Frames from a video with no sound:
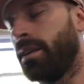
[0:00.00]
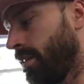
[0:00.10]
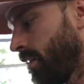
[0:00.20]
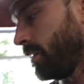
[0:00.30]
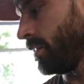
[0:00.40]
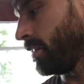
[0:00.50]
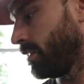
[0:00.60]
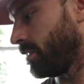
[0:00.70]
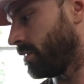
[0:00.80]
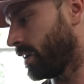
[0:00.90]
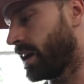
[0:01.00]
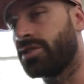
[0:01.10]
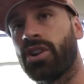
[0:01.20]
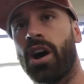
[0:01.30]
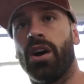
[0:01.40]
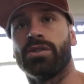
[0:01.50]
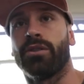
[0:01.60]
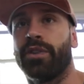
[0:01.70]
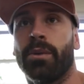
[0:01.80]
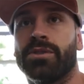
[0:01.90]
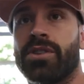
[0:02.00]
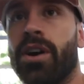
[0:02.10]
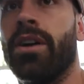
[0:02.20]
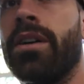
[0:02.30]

He, yeah, he's tall. His whole family's tall.